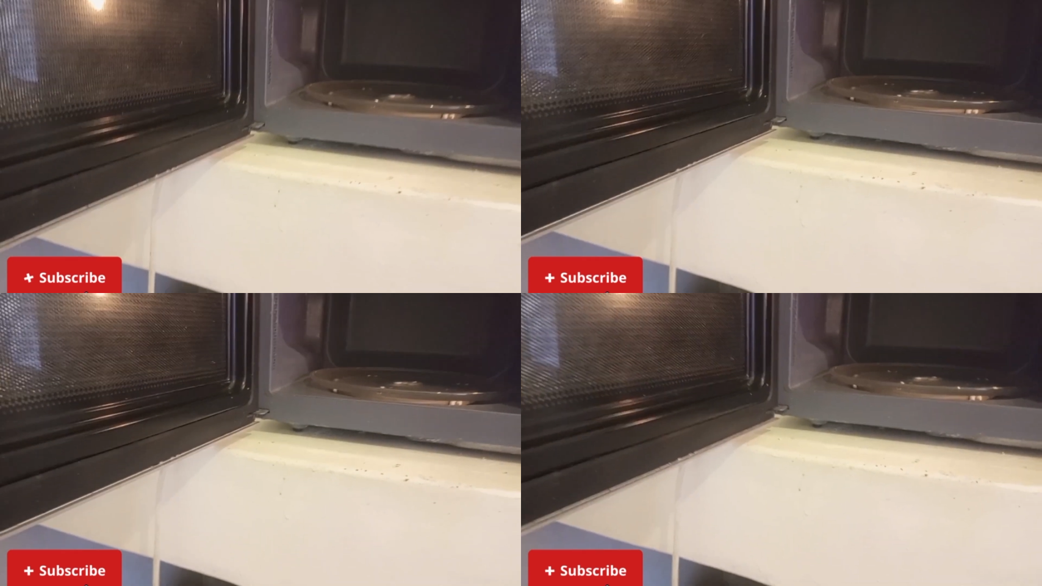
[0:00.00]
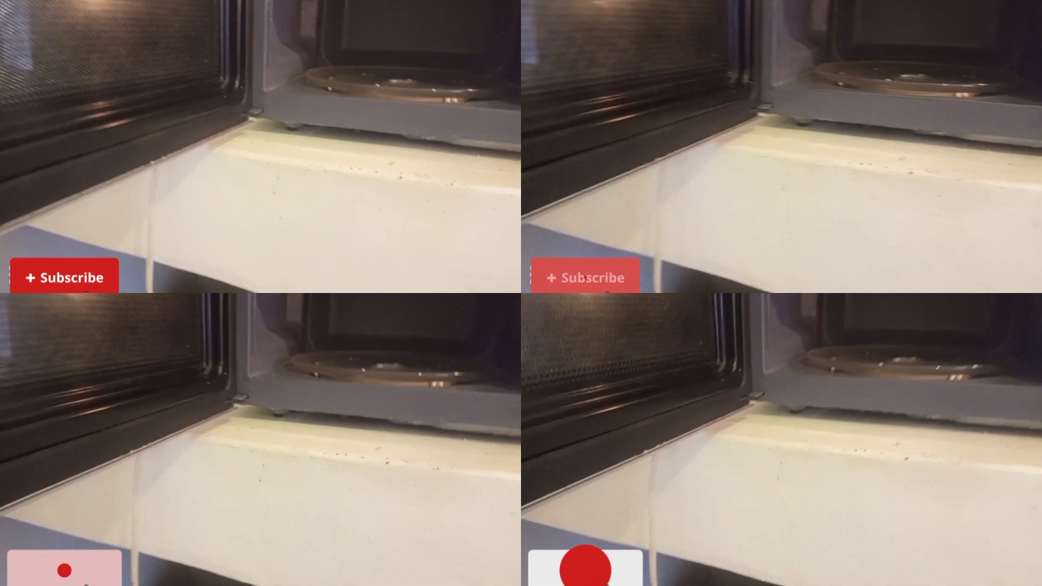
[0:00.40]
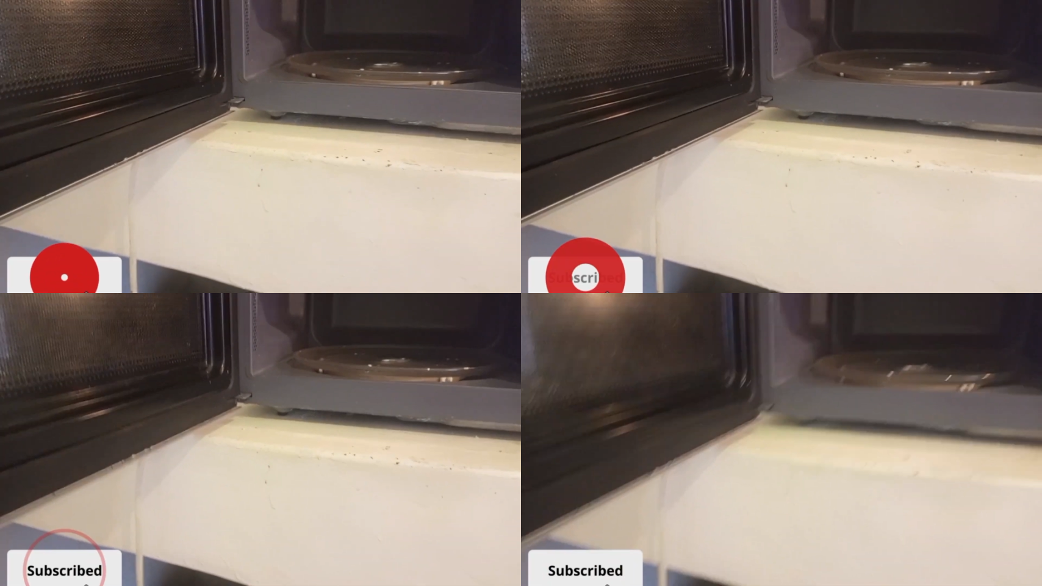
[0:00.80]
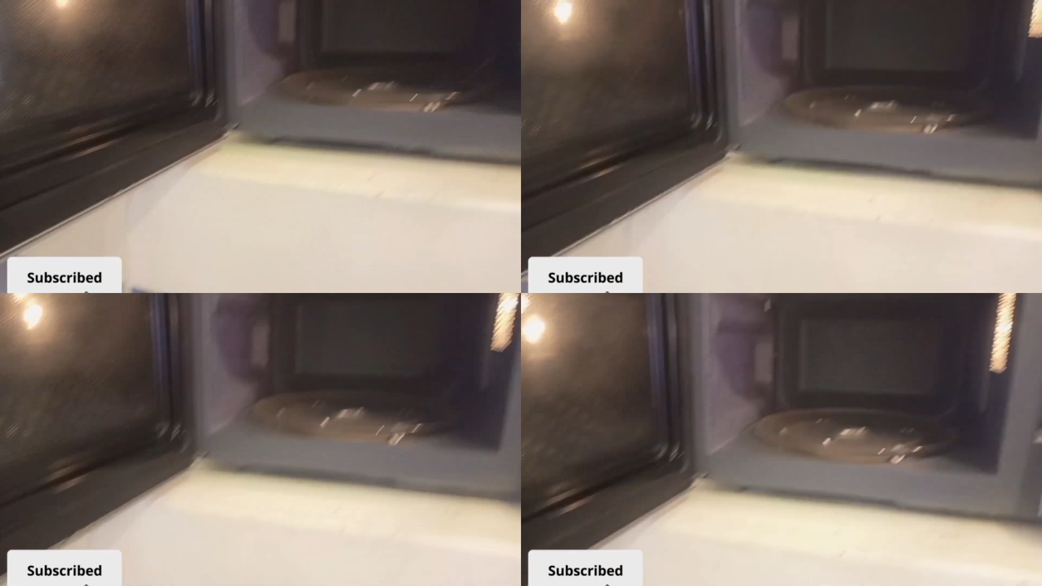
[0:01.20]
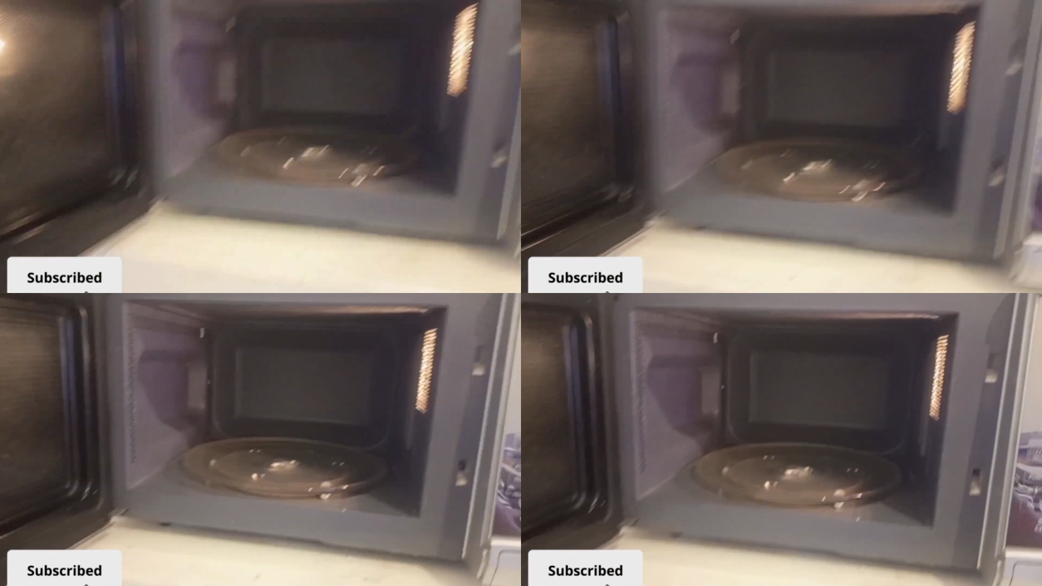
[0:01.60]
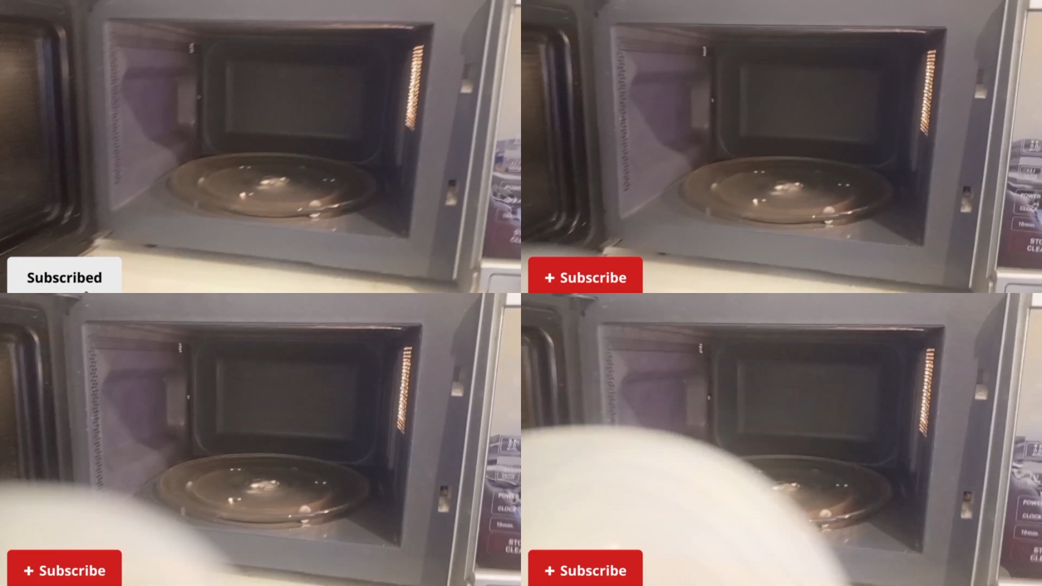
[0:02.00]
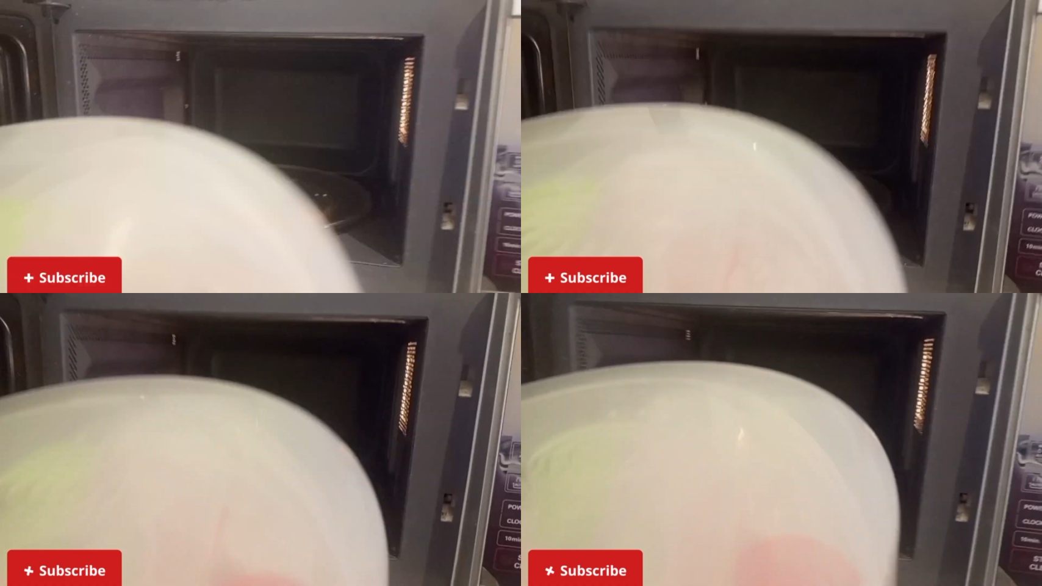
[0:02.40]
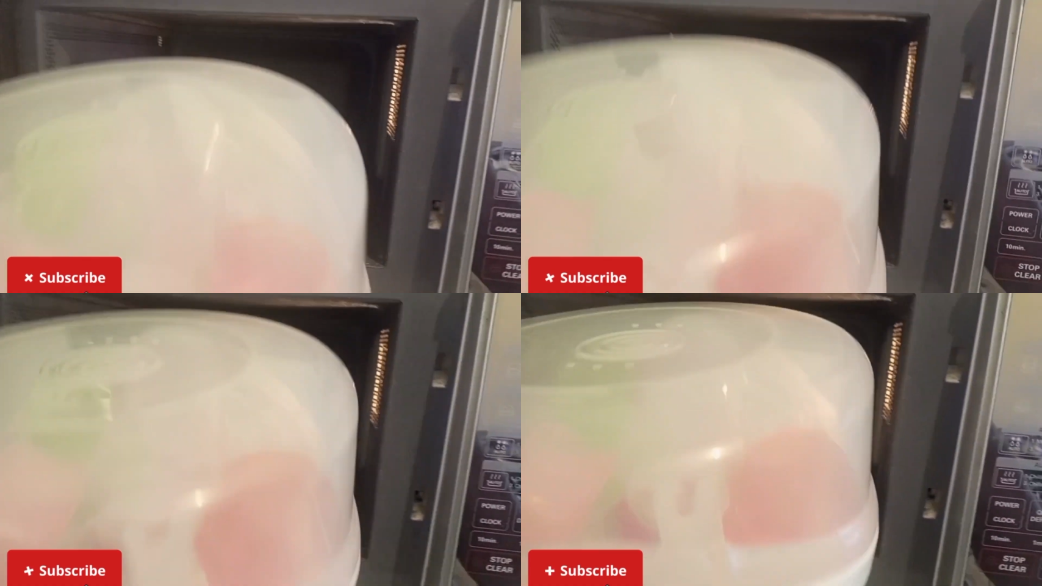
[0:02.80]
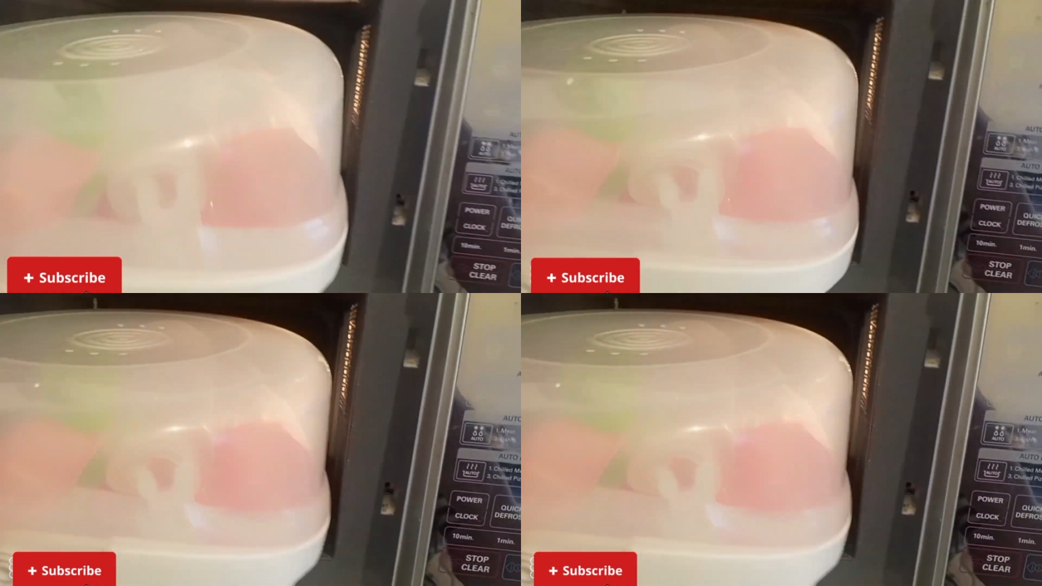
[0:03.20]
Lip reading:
(no speaker visible)